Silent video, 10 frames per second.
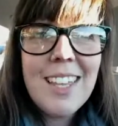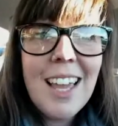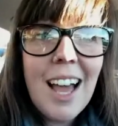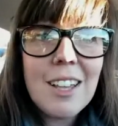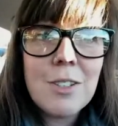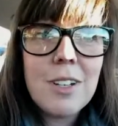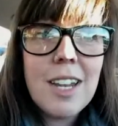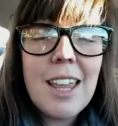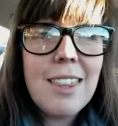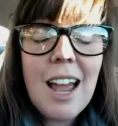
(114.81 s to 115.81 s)
Yeah,
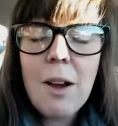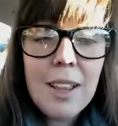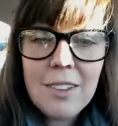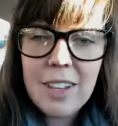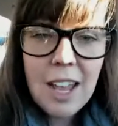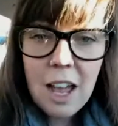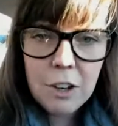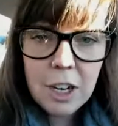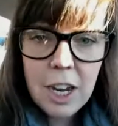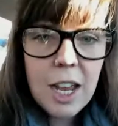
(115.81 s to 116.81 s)
so now I live in
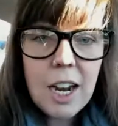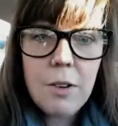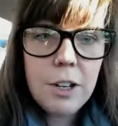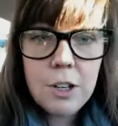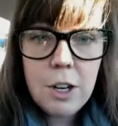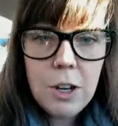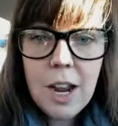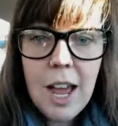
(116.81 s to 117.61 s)
Calgary and I recruit.